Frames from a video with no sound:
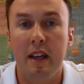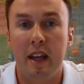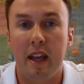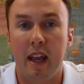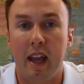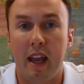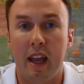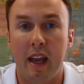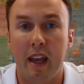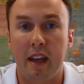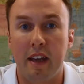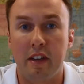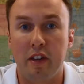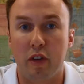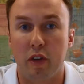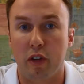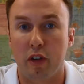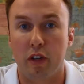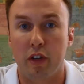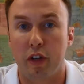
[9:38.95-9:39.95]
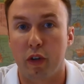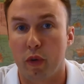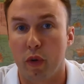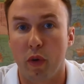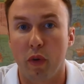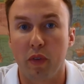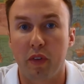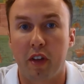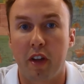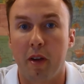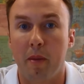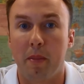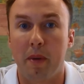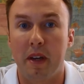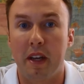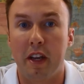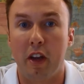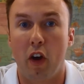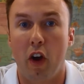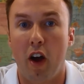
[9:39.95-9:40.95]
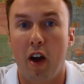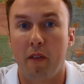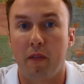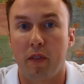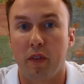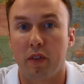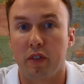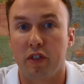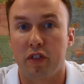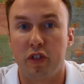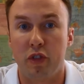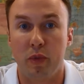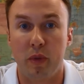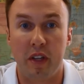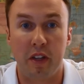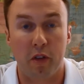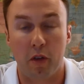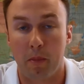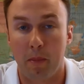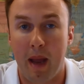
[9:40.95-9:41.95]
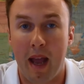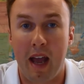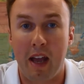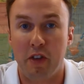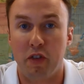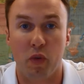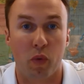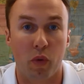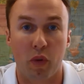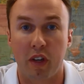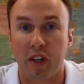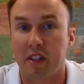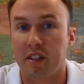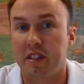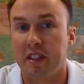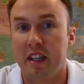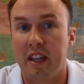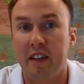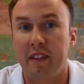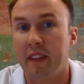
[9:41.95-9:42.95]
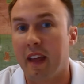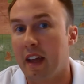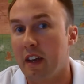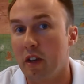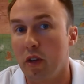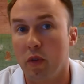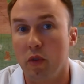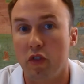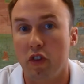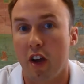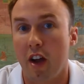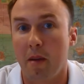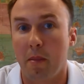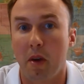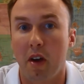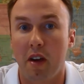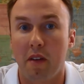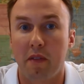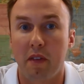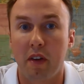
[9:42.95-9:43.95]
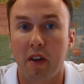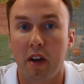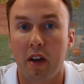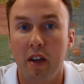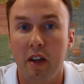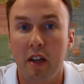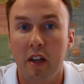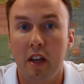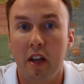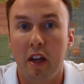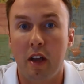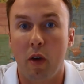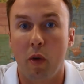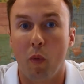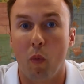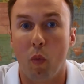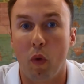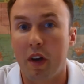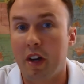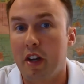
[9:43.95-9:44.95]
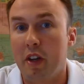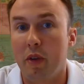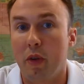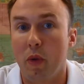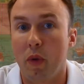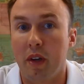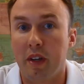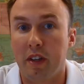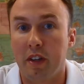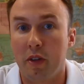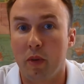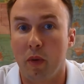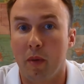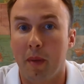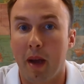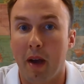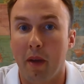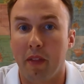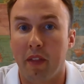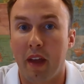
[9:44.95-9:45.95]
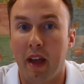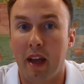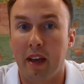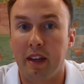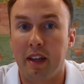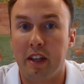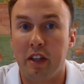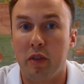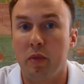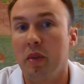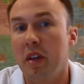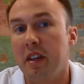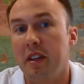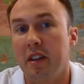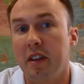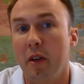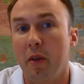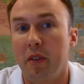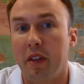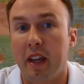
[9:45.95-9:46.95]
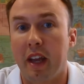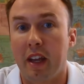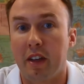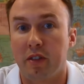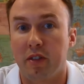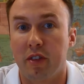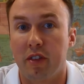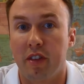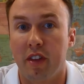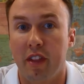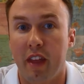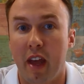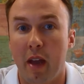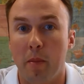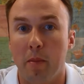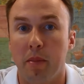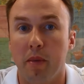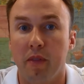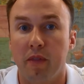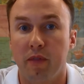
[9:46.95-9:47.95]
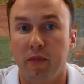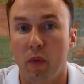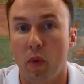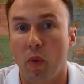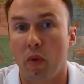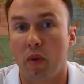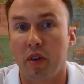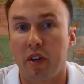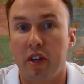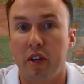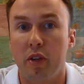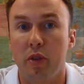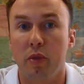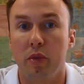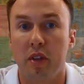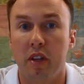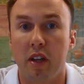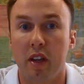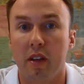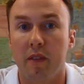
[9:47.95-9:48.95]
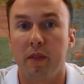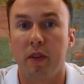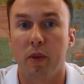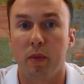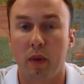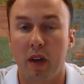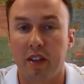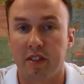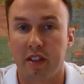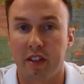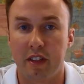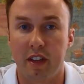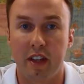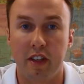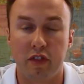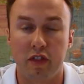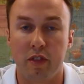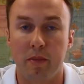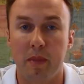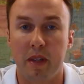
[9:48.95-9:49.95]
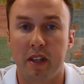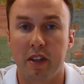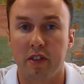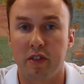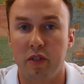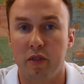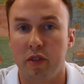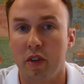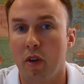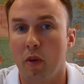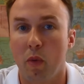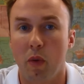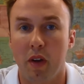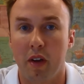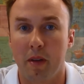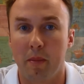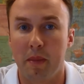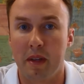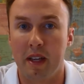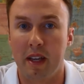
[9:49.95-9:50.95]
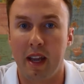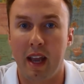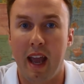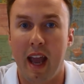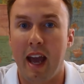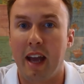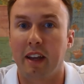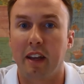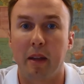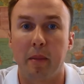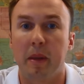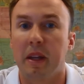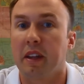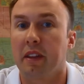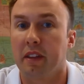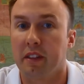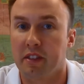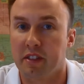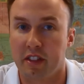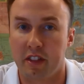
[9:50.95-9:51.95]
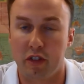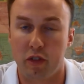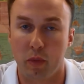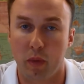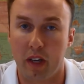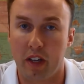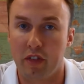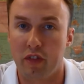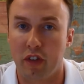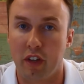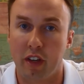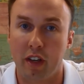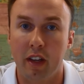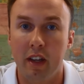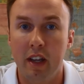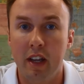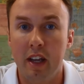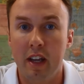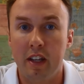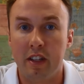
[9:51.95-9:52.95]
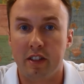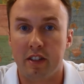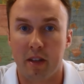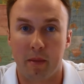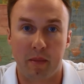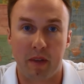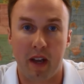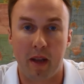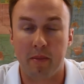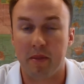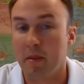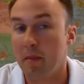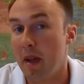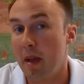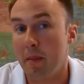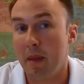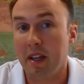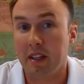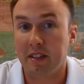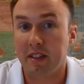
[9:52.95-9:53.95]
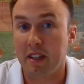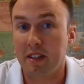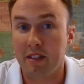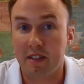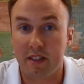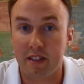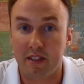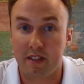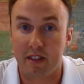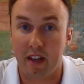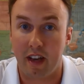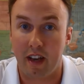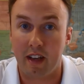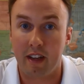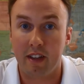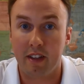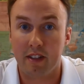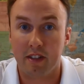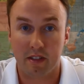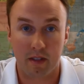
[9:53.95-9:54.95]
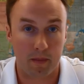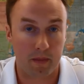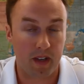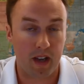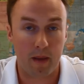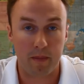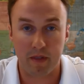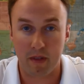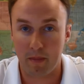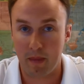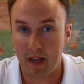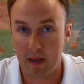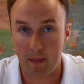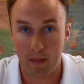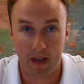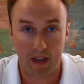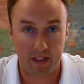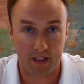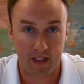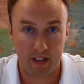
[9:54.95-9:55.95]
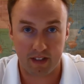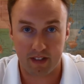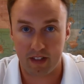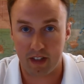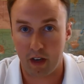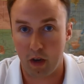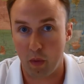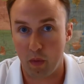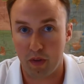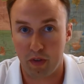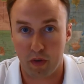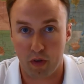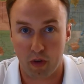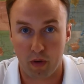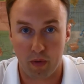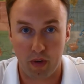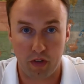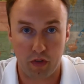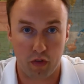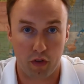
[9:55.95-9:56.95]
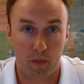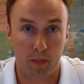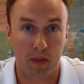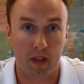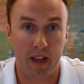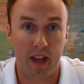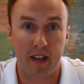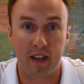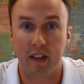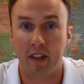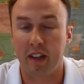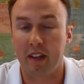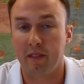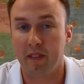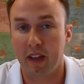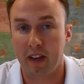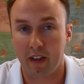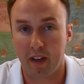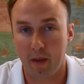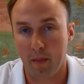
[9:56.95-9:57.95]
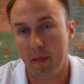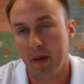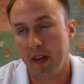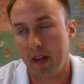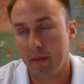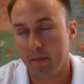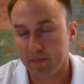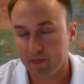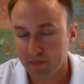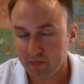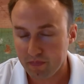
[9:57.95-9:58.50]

and your, your old company offers to either match or exceed that new job offer, what are you going to do about that? And you need to know the answer to that before you give your resignation, because you don't want to be ad-libbing this situation. Sometimes it may make sense to stay. Sometimes it may make sense to go with your original plan and leave that company.